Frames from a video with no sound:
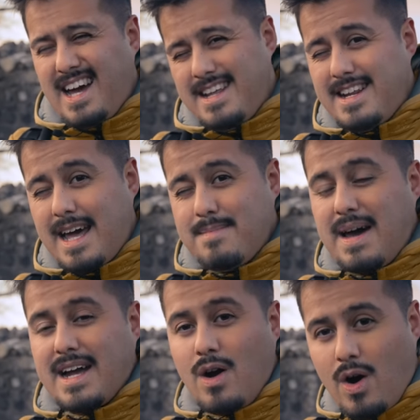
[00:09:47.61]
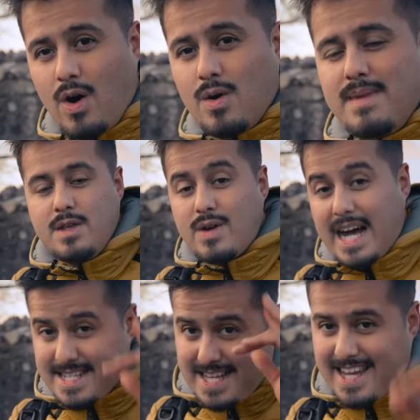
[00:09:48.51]
I need to head back home. You
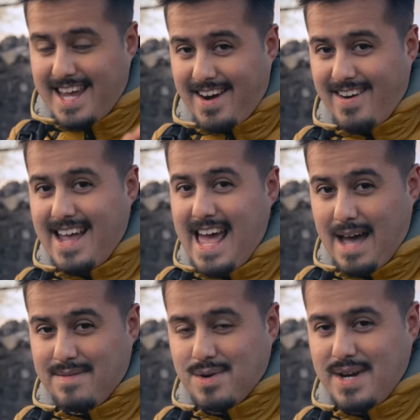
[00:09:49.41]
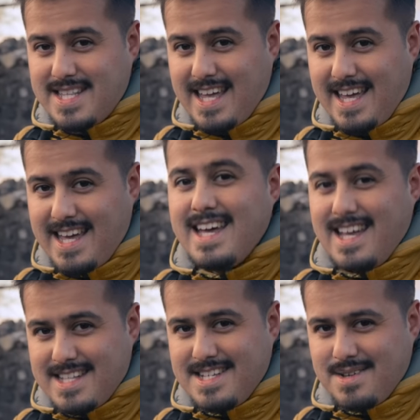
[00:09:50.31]
guys take care, have a great day,
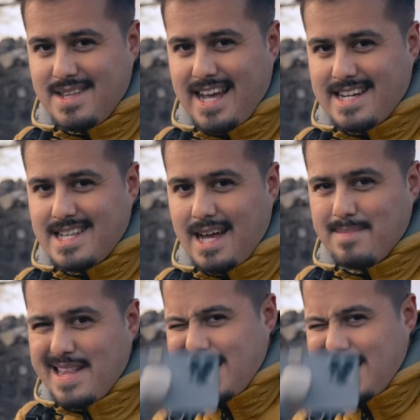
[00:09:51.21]
and see you the next time.